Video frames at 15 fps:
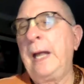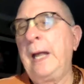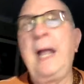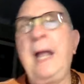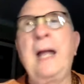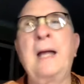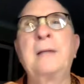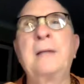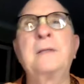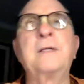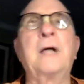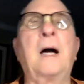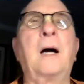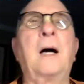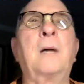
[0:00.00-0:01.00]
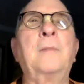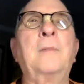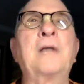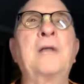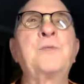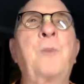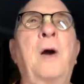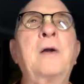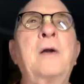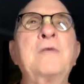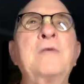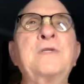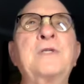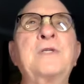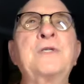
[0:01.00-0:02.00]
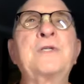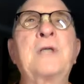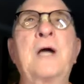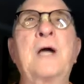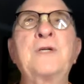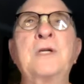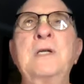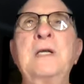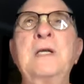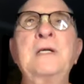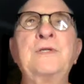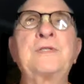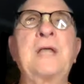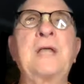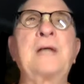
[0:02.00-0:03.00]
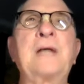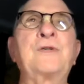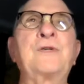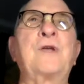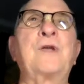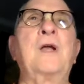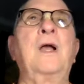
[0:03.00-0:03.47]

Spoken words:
And as part of his discussion, he says,